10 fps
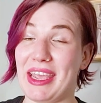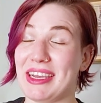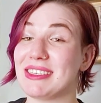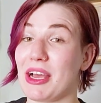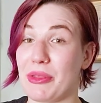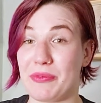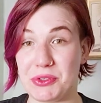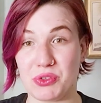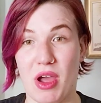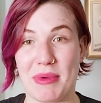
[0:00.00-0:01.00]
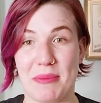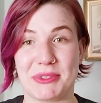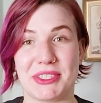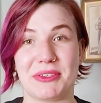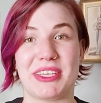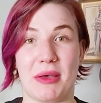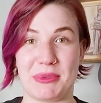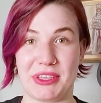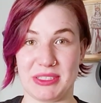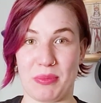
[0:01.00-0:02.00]
And other Futurama episodes up
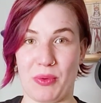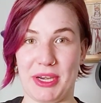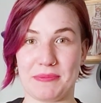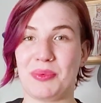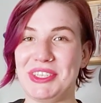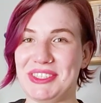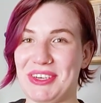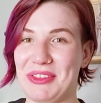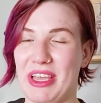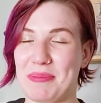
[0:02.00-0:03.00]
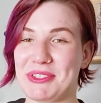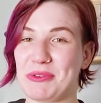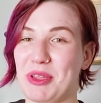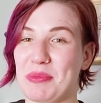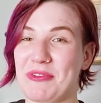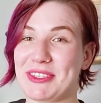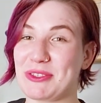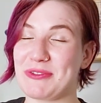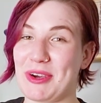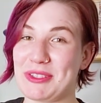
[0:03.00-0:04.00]
to this point. We start the episode with
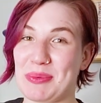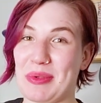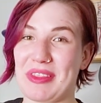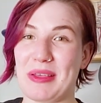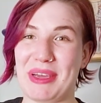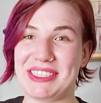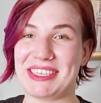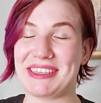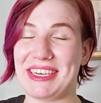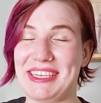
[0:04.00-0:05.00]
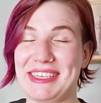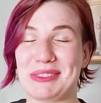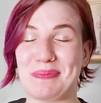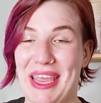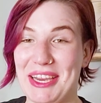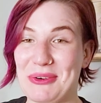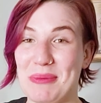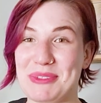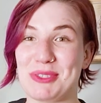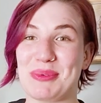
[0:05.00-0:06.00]
Professor Farnsworth lamenting that he has
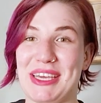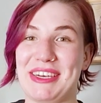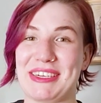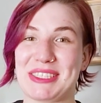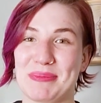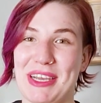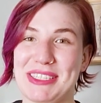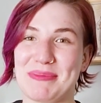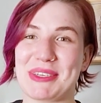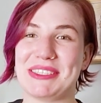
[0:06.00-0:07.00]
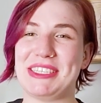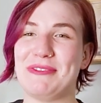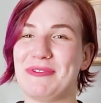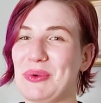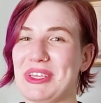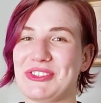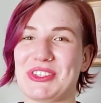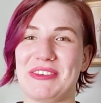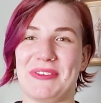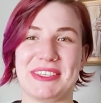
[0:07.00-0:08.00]
bankrupted Planet Express because he
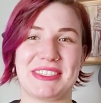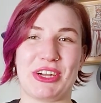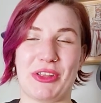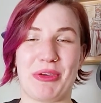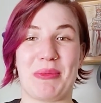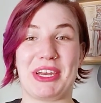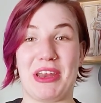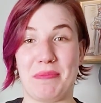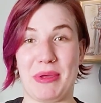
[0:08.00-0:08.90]
foolishly invested all their money in